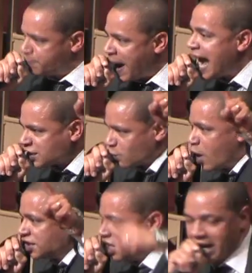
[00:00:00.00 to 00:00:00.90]
one
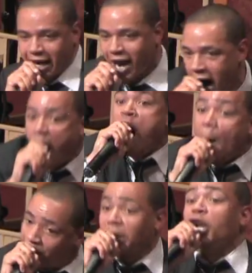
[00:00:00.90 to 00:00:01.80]
year. But
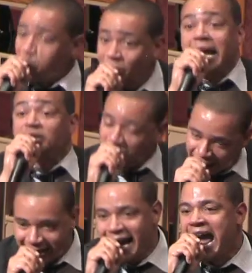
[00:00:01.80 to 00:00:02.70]
look at you
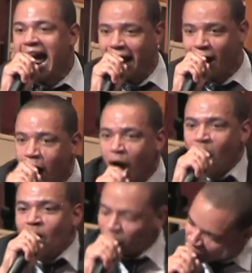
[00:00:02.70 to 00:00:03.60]
now,
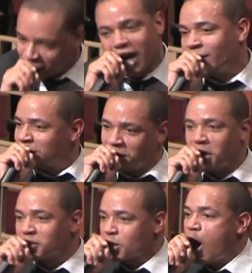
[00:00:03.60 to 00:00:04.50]
seven years
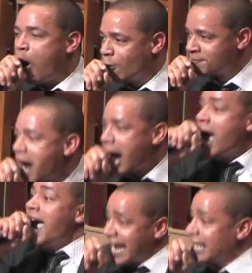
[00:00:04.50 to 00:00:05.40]
old,
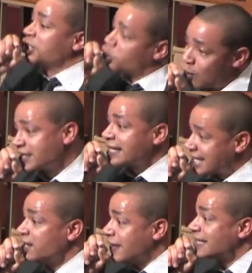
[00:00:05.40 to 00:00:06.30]
inquisitive as
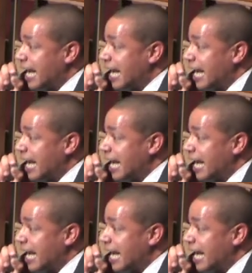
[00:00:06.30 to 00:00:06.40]
ever.